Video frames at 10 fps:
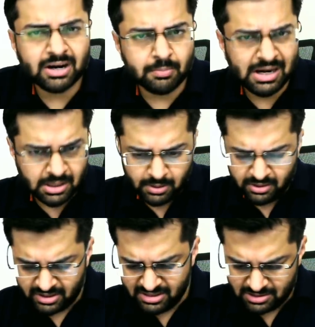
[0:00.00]
multiple
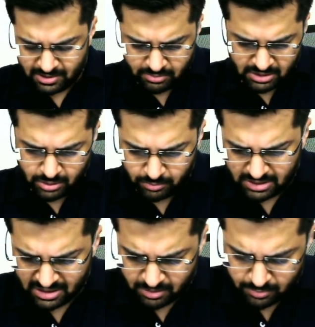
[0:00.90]
reasons, uh, you know,
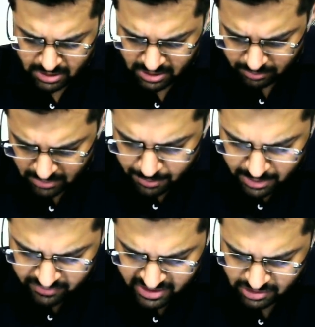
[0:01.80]
there are a um, uh, number
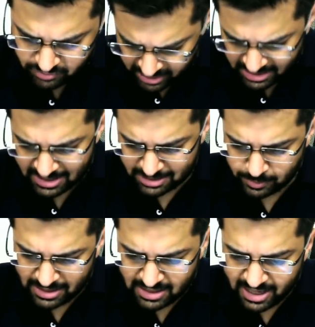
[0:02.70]
of reasons for it. I'll
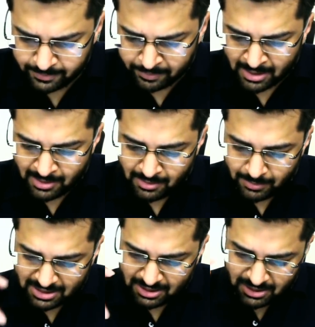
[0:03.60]
explain that.
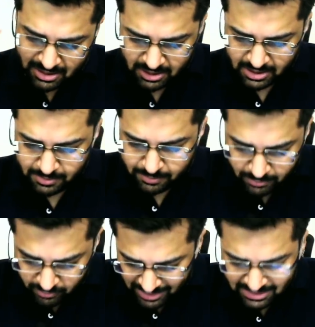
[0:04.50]
But uh,
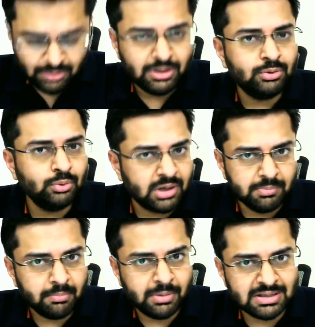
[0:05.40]
one thing you need to
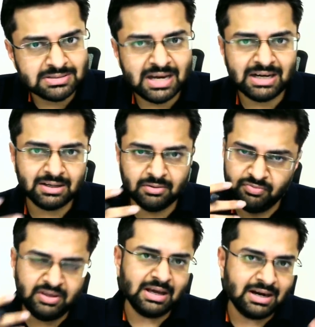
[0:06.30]
remember is that
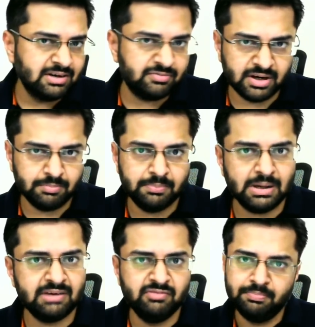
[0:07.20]
we are different people
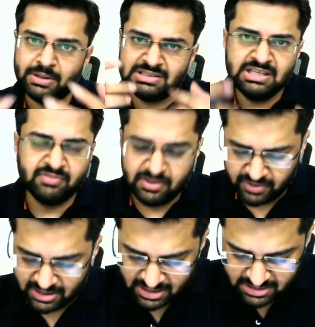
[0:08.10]
and we perceive
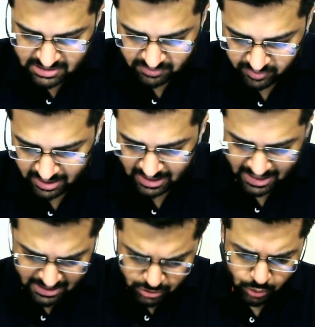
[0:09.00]
different things differently.
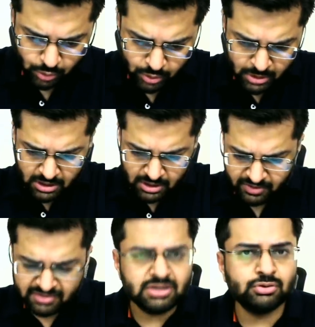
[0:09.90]
I'll show you uh,
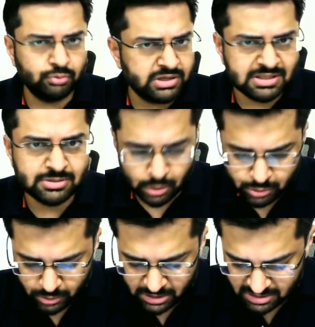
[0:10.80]
five, six questions
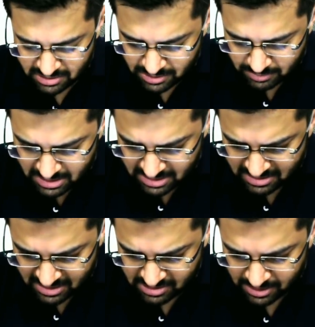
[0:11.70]
also in this uh, in this
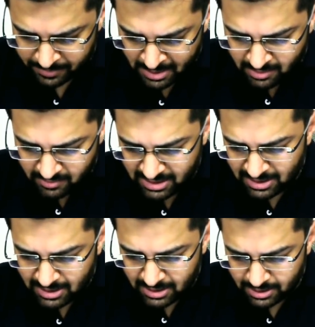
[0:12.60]
session. Fine.
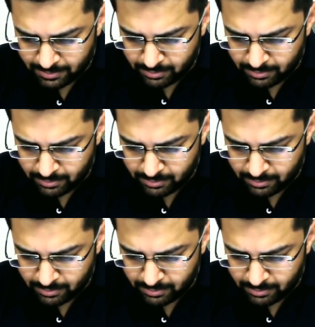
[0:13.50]
Uh,